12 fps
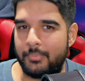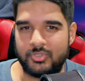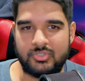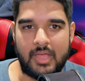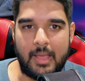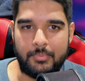to
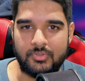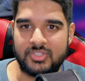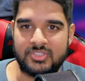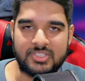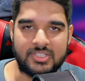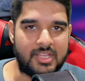apples since
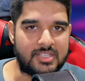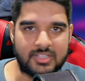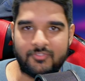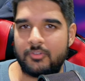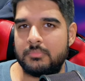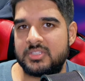it isn't
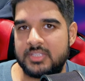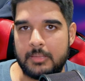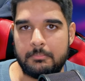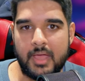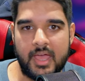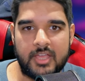from the same
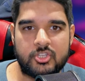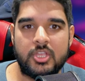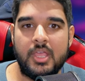match,